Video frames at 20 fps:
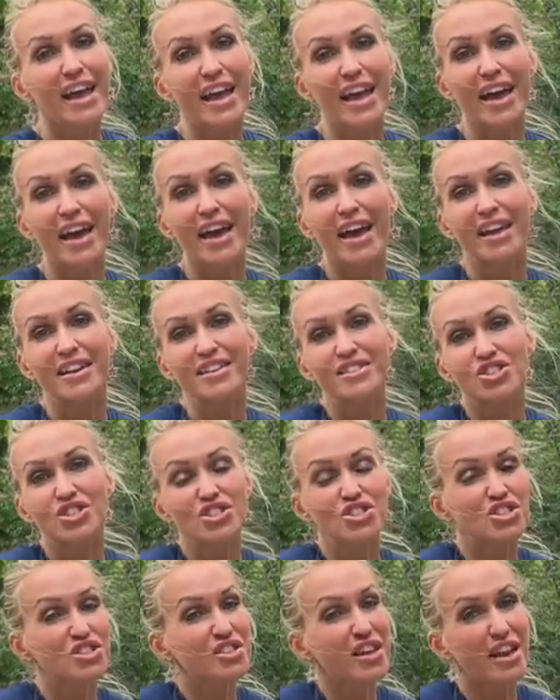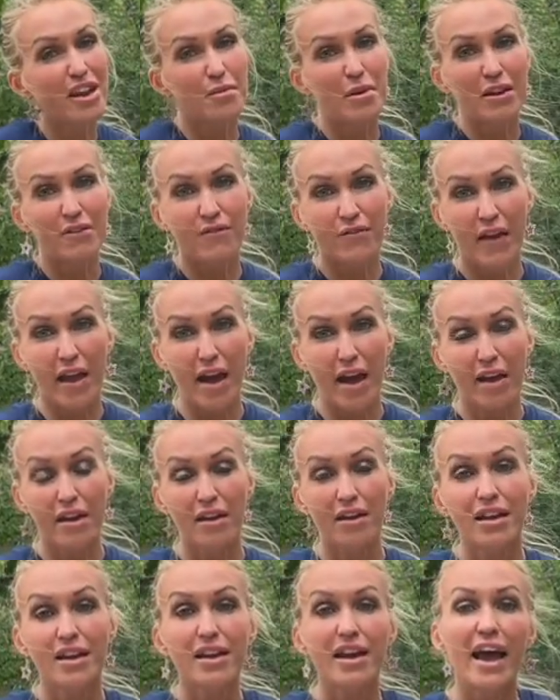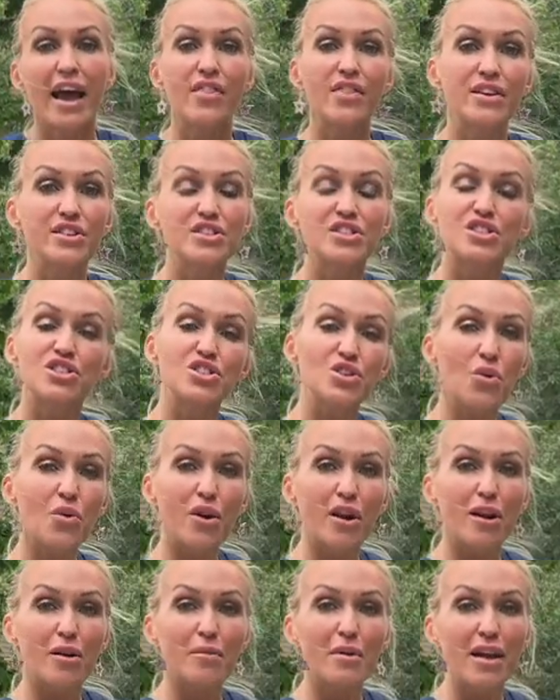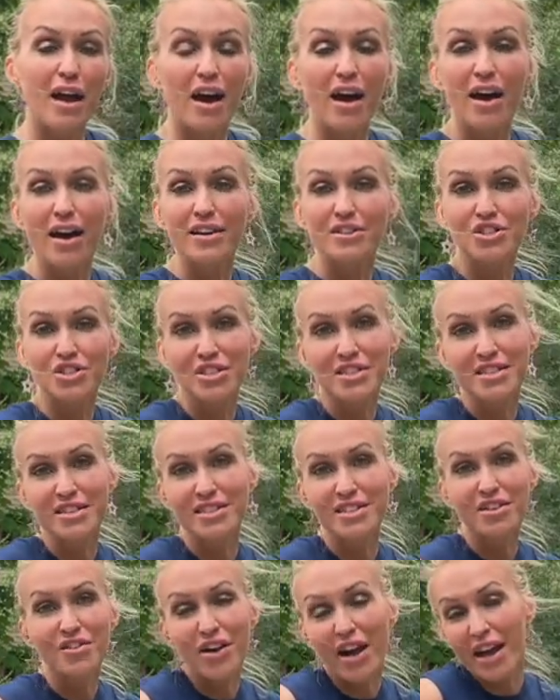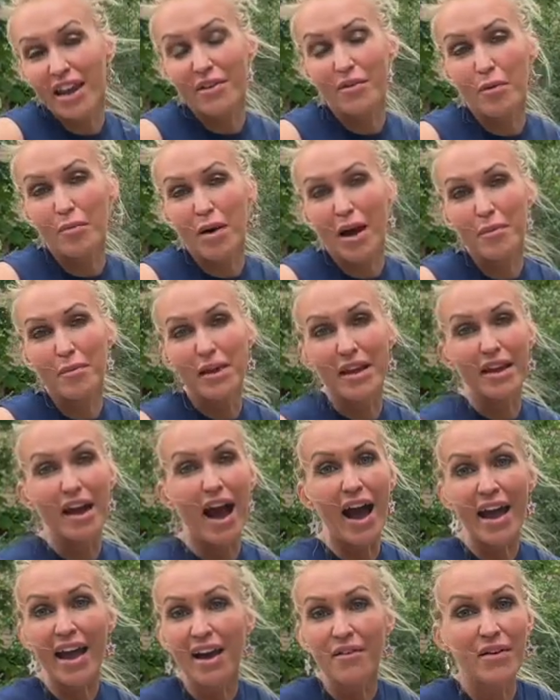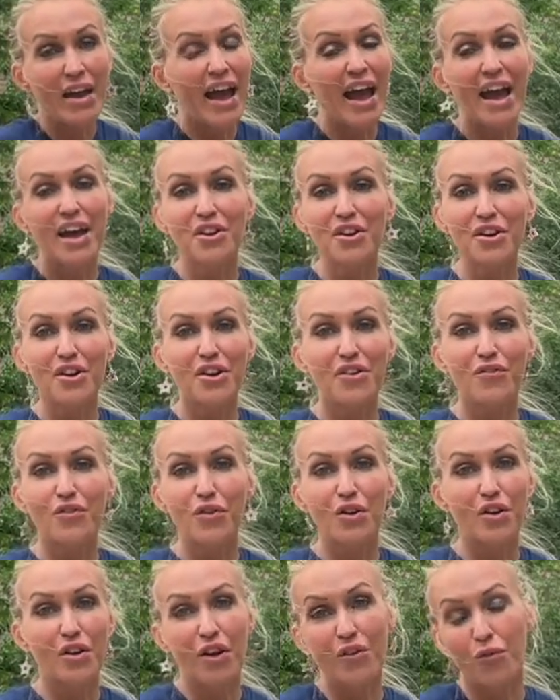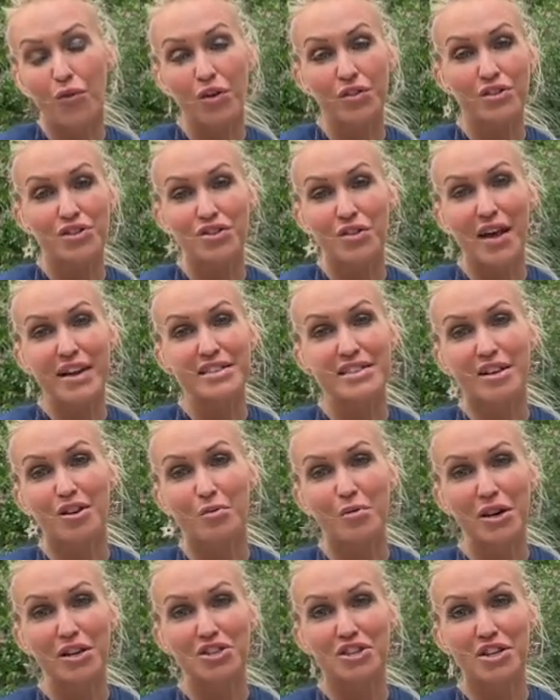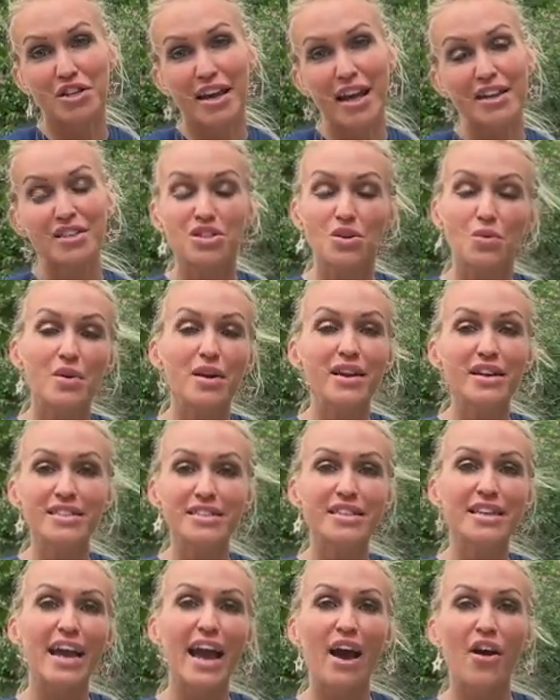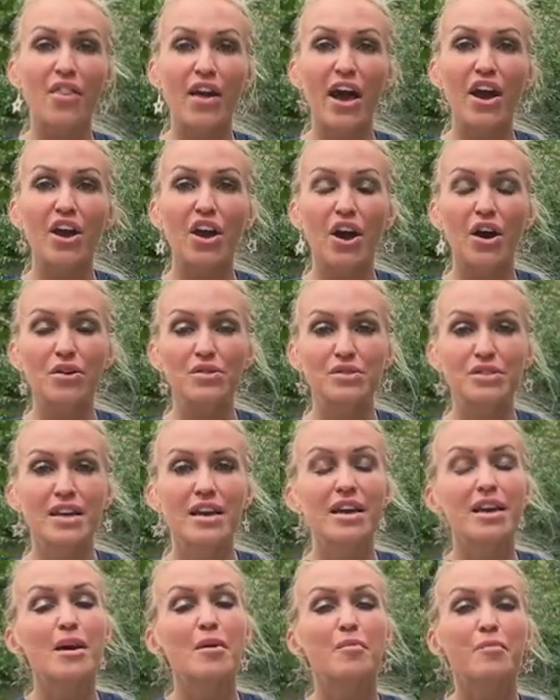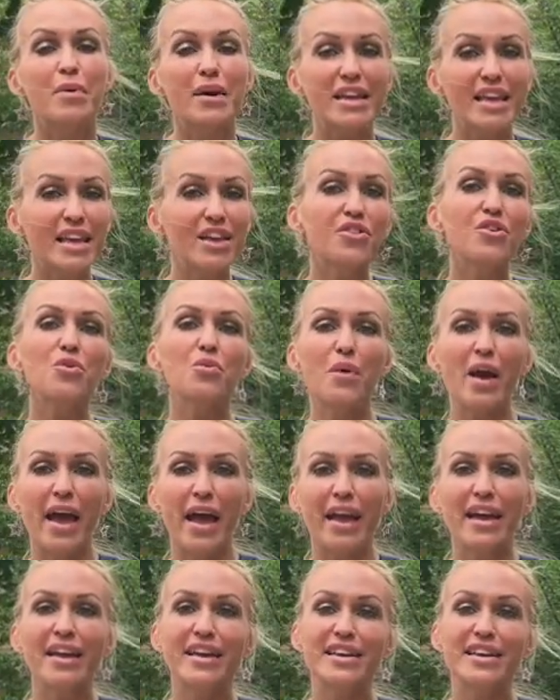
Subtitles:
and she's just not a big fan. And then Storm, she's still kind of a puppy. I haven't had her for a 4th of July celebration yet, so we're gonna see how that goes. But either way,